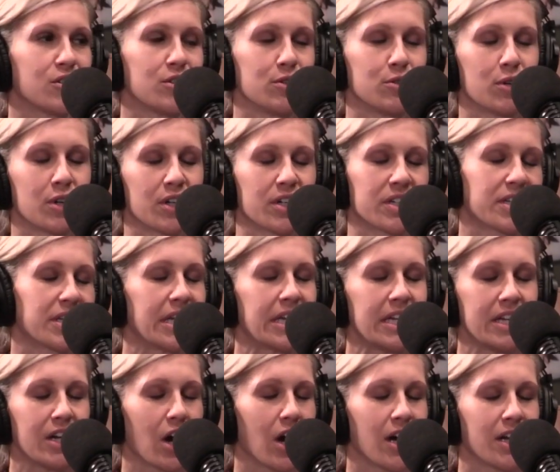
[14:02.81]
to our
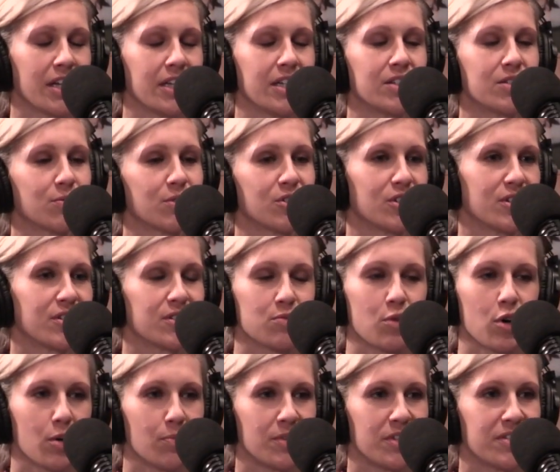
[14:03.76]
key audience, which is
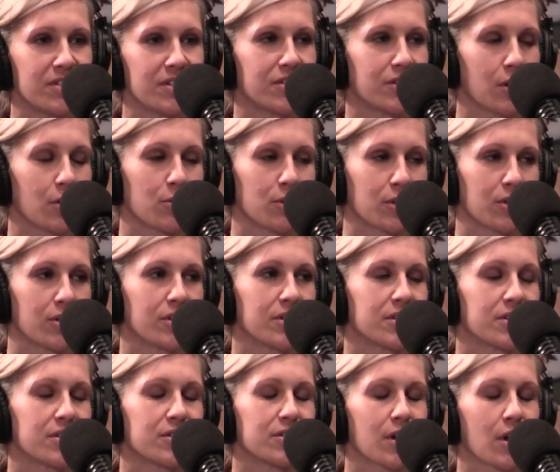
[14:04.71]
small business owners.
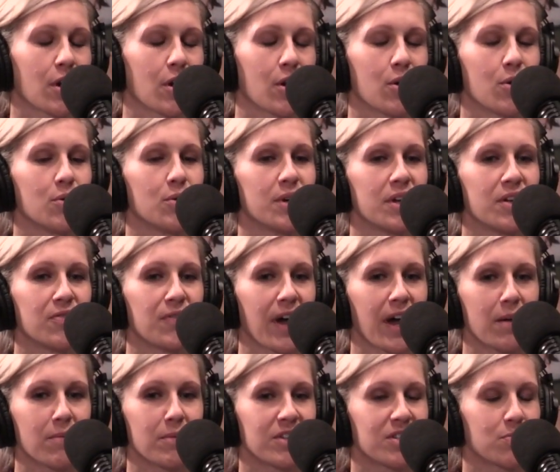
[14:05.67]
So if
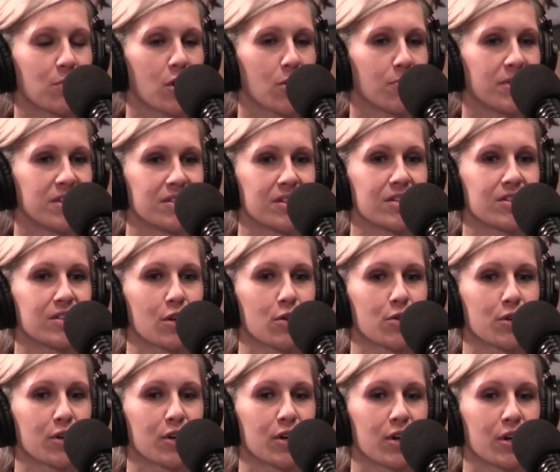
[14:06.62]
I'm a small business
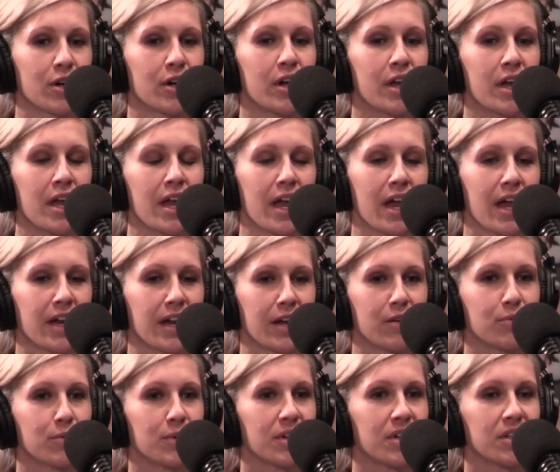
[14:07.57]
owner and I
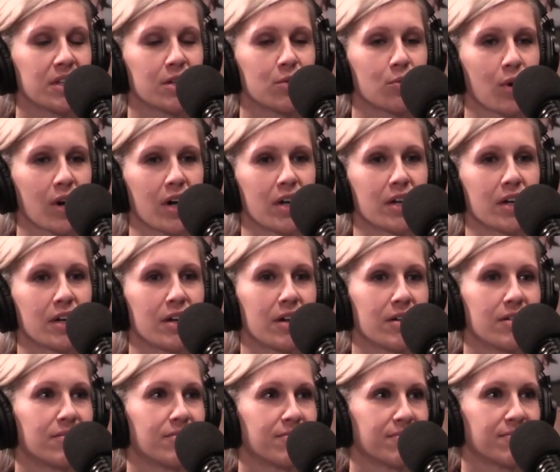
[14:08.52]
really want
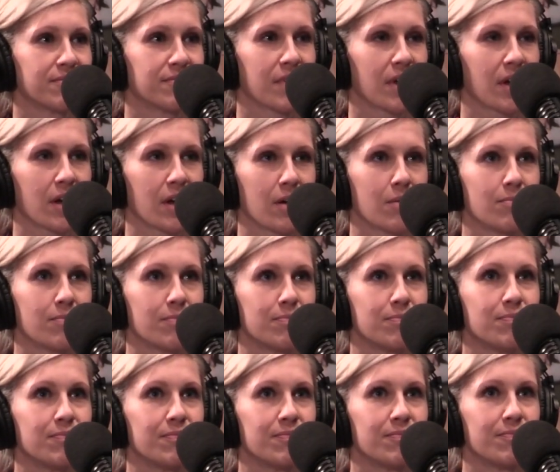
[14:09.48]
to
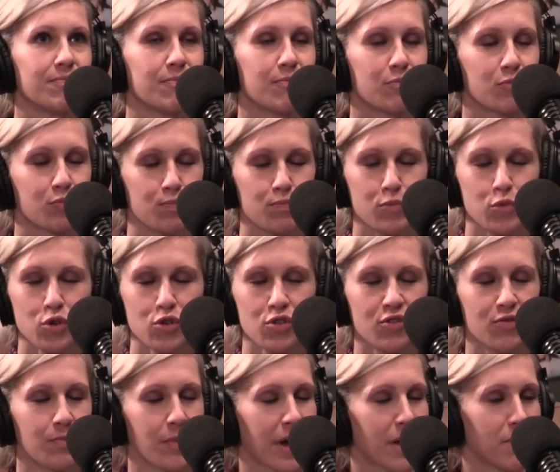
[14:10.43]

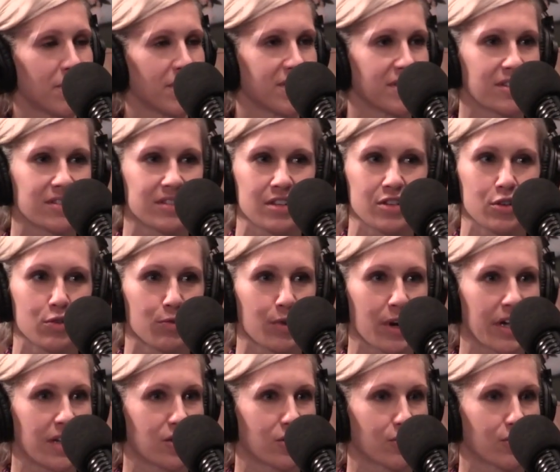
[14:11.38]
move my business in the right